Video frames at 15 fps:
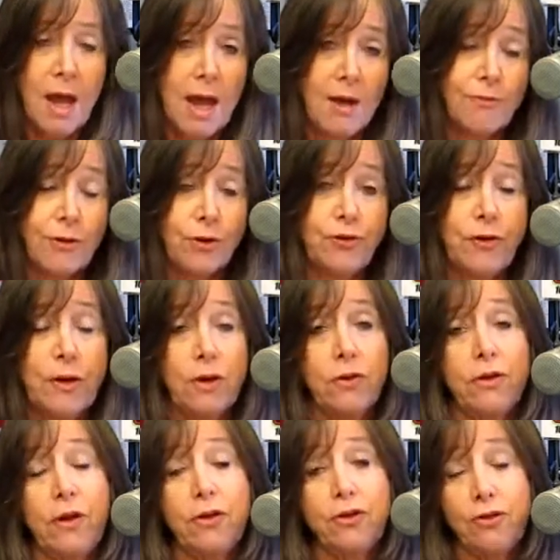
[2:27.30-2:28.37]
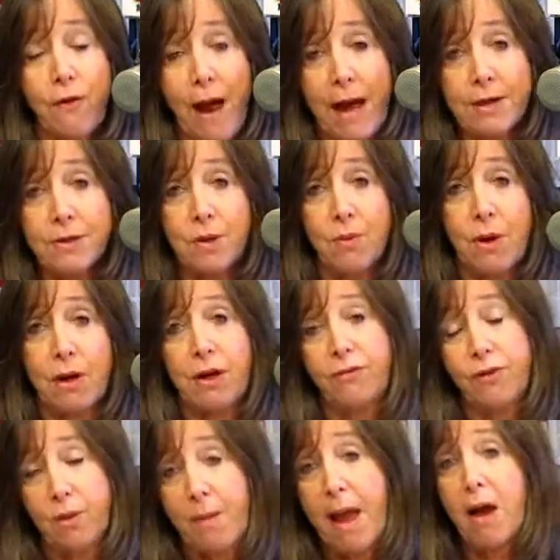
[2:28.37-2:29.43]
If they're single, they'll attract someone, and if
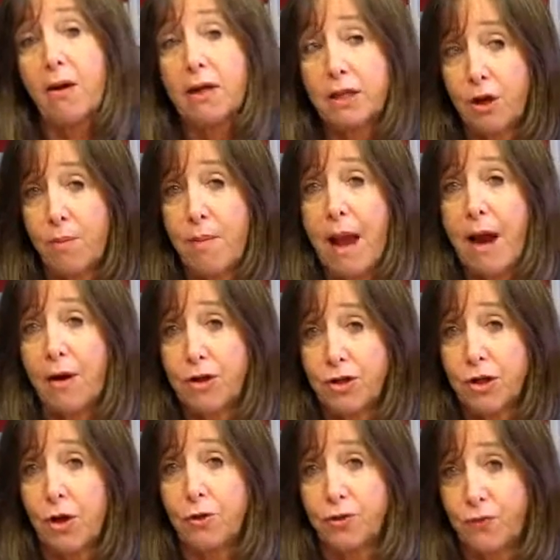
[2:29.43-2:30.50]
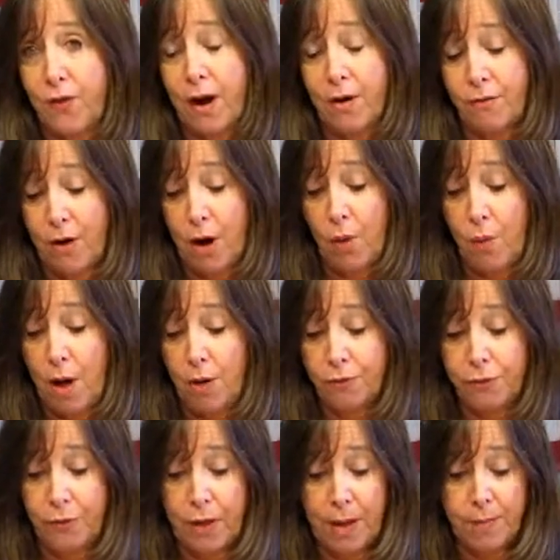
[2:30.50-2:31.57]
they're married, their marriage goes very, very well
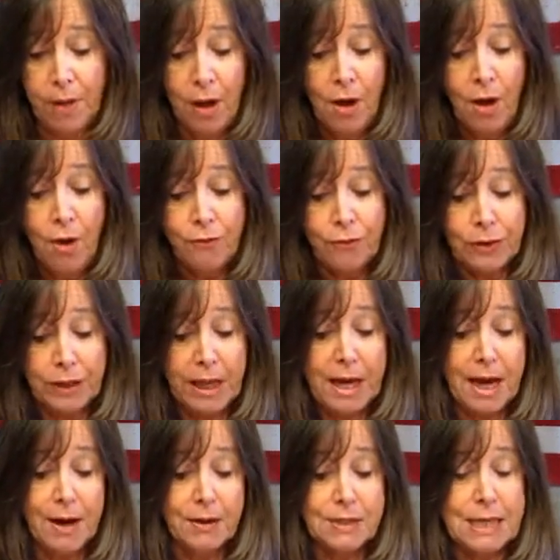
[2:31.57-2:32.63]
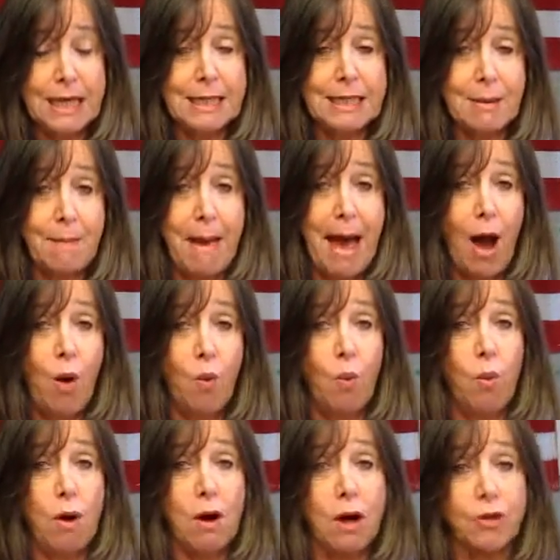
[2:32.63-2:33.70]
for them. For Leos, it's about
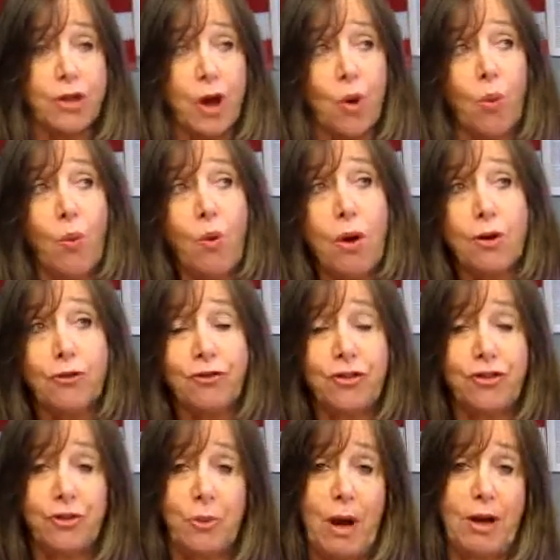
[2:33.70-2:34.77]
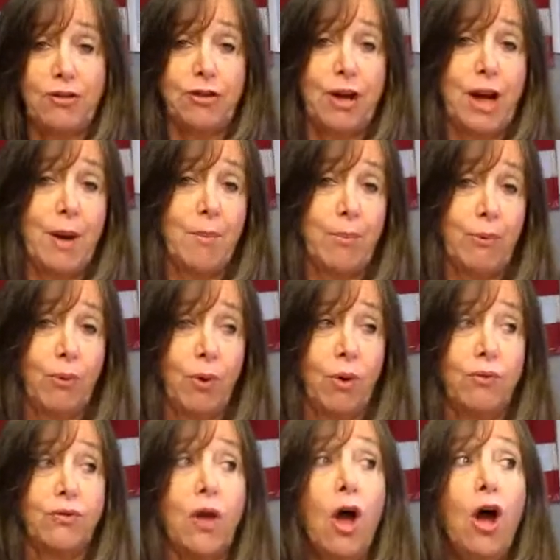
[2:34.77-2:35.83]
work. Their work situation
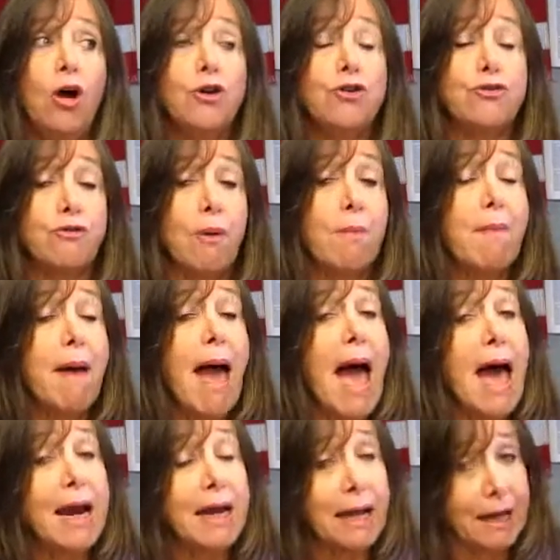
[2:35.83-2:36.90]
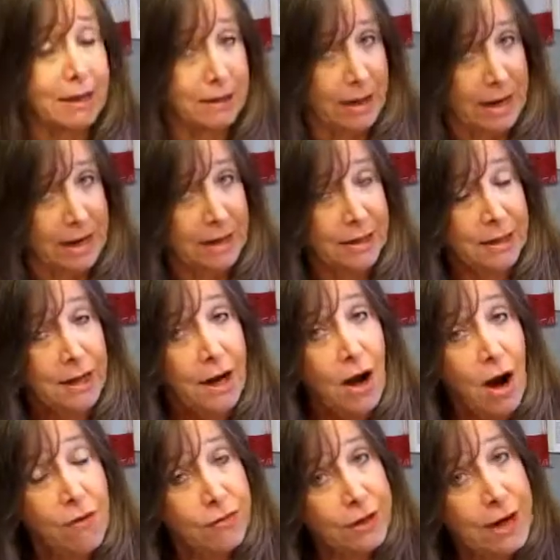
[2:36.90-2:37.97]
improves dramatically
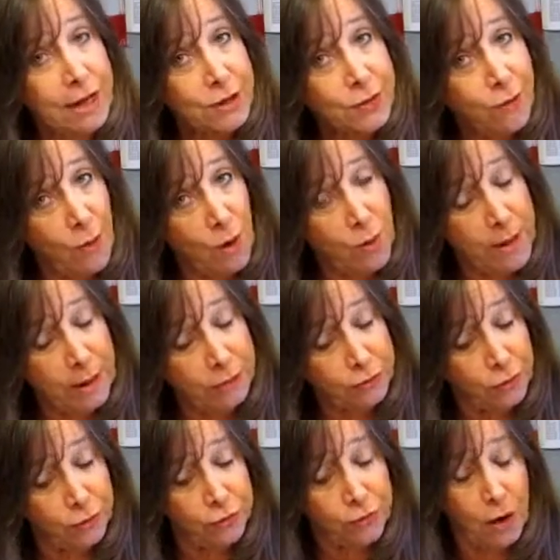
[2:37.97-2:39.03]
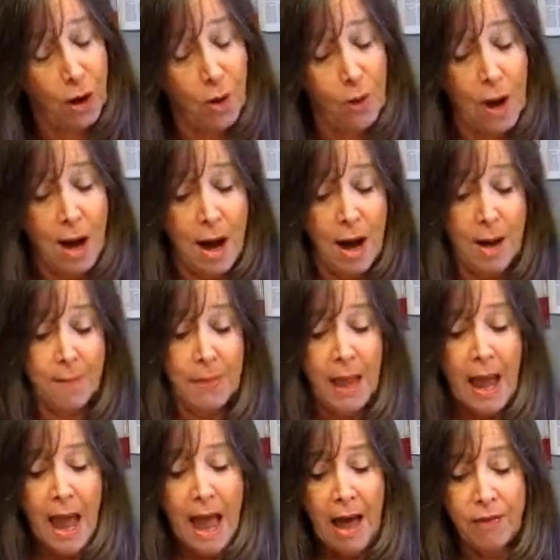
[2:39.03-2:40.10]
over the next four weeks or so. Um,
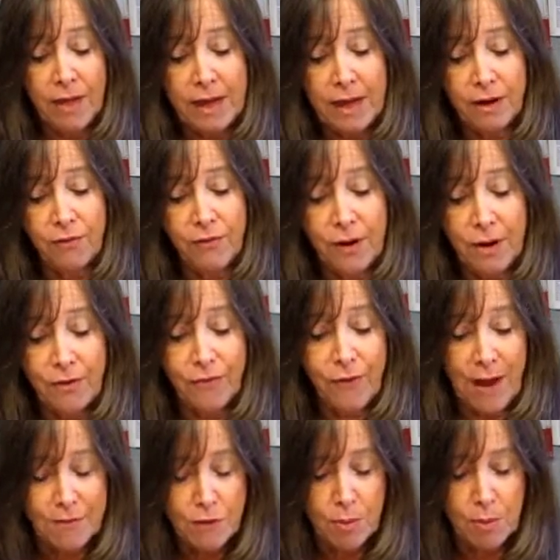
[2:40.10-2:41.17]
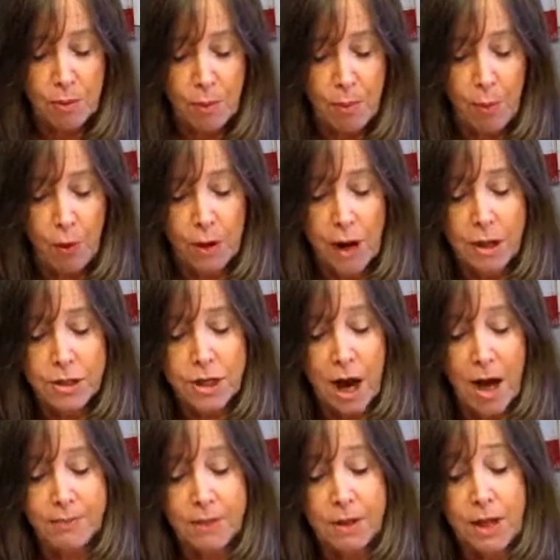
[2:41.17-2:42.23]
and they get a very favorable report on
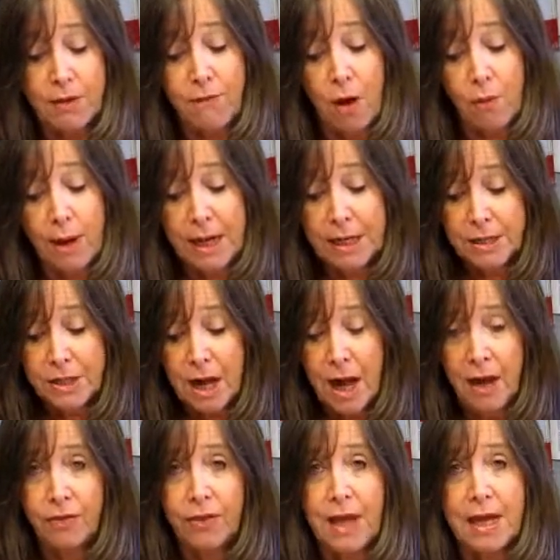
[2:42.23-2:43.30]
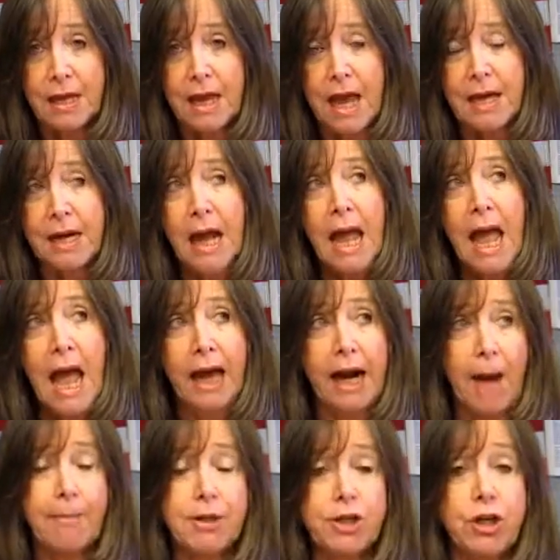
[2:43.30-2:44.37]
jobs that they've already done. They get an
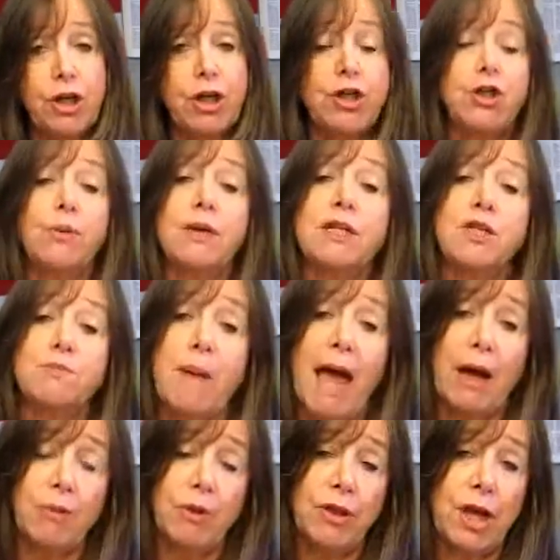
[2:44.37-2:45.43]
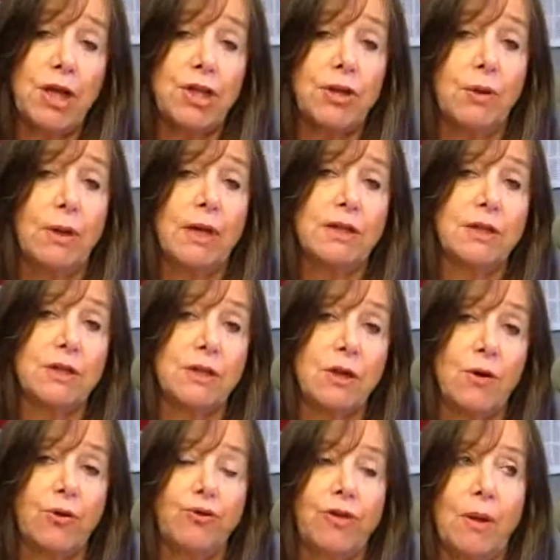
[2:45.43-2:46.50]
opportunity to expand what they do, and it's as
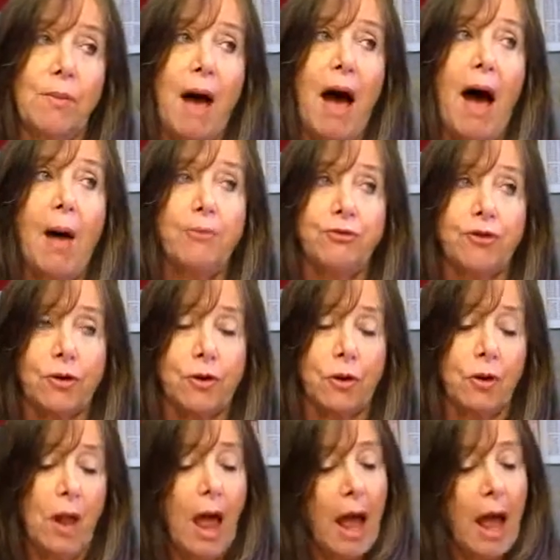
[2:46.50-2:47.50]
though some obstacle